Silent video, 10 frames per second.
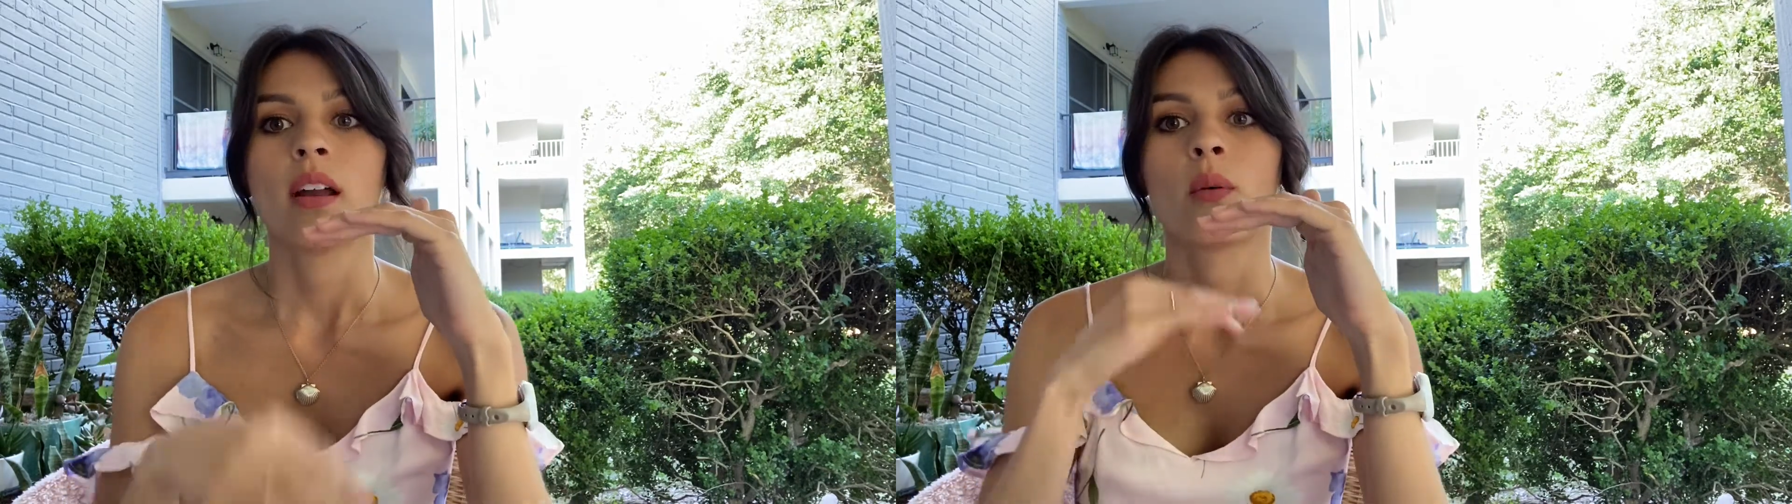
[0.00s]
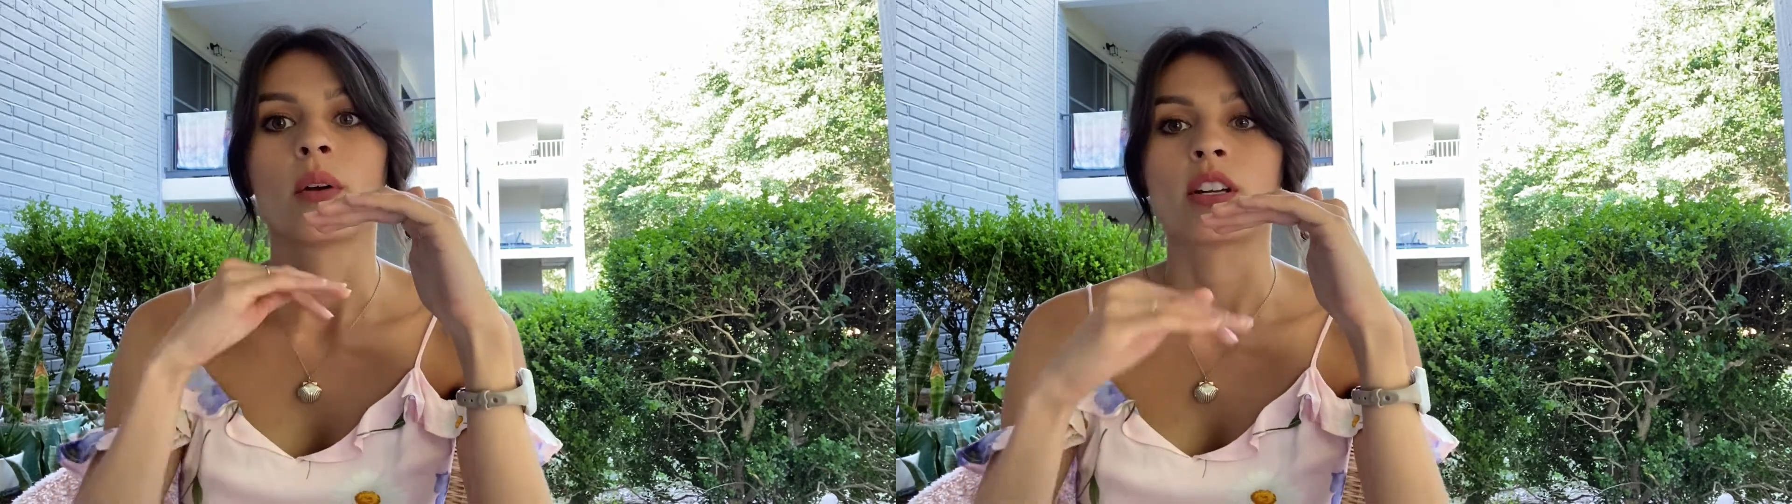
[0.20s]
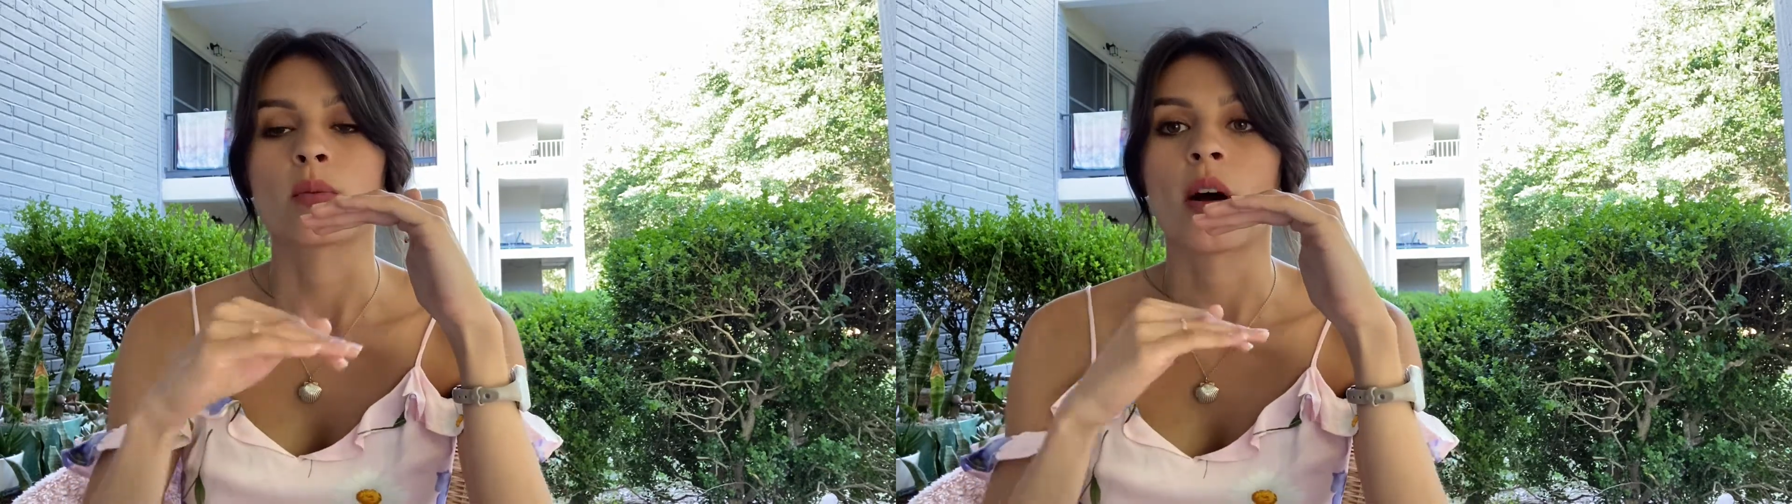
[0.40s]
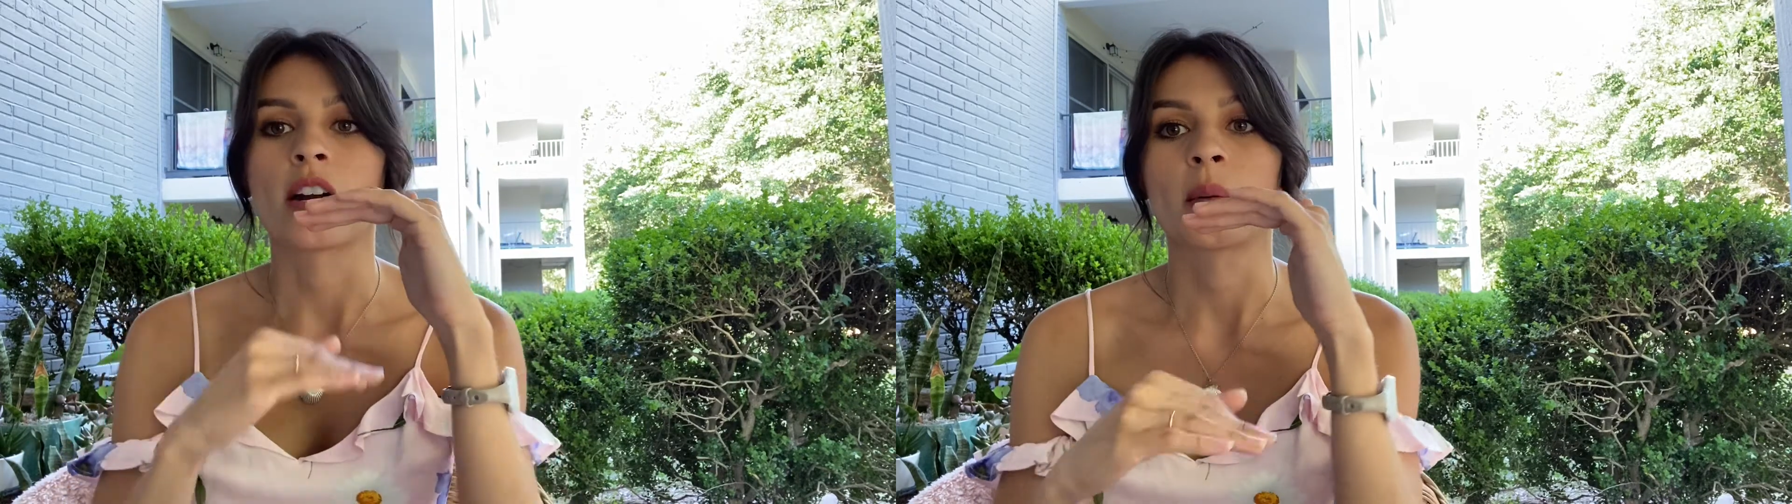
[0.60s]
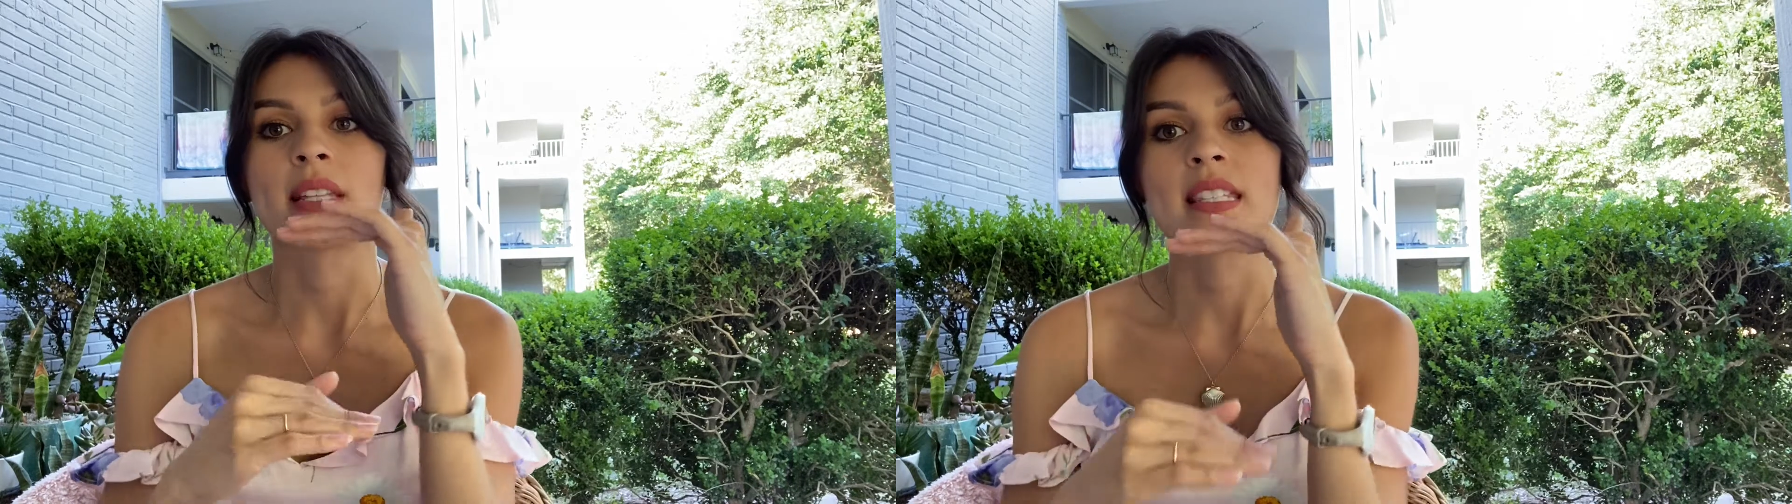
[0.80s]
whereas
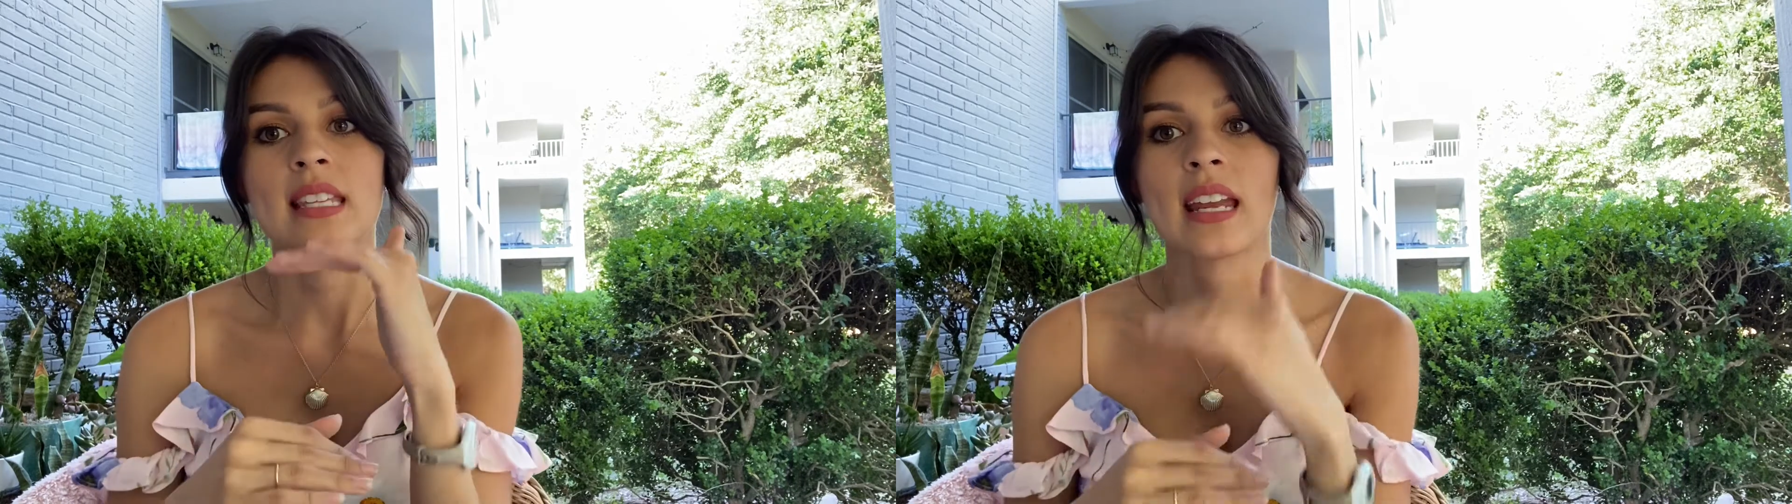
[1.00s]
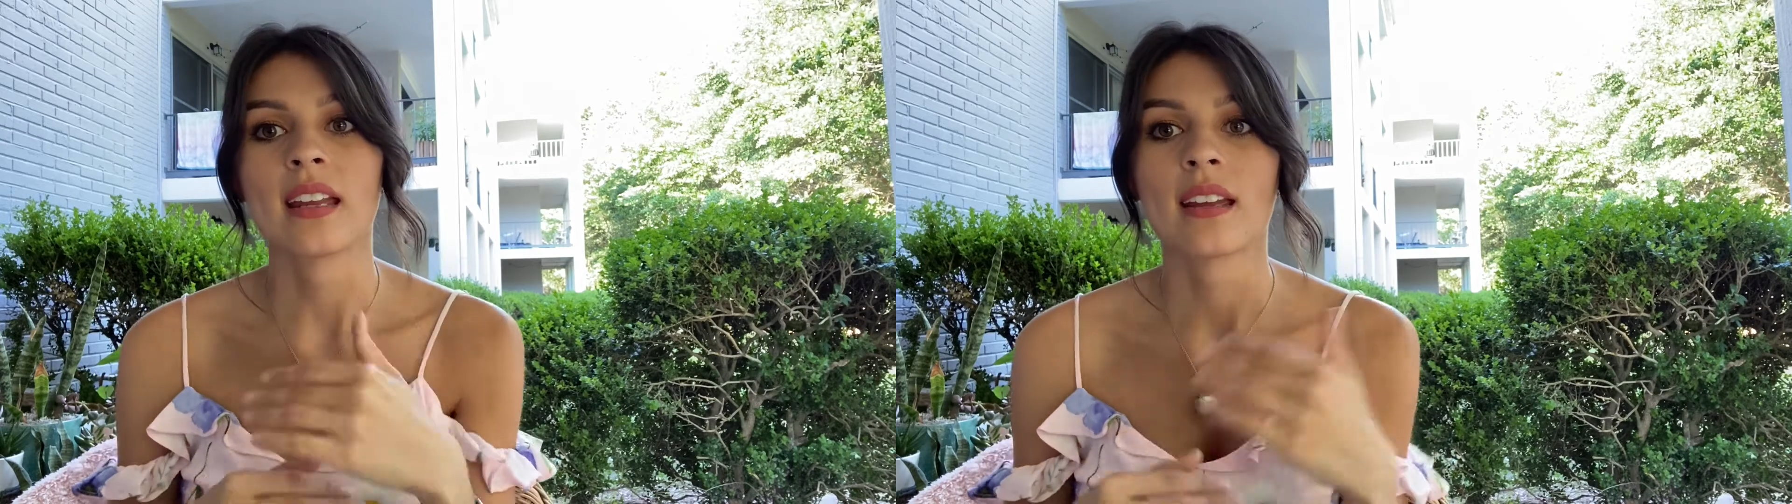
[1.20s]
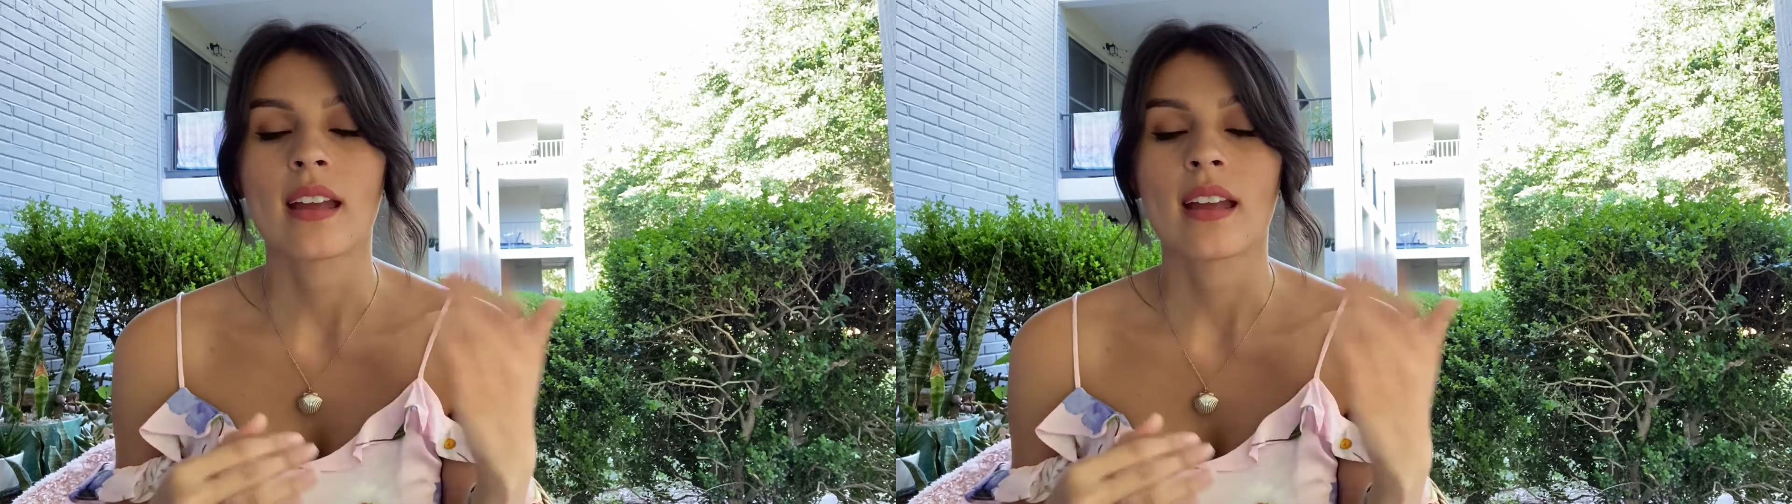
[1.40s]
water would sink.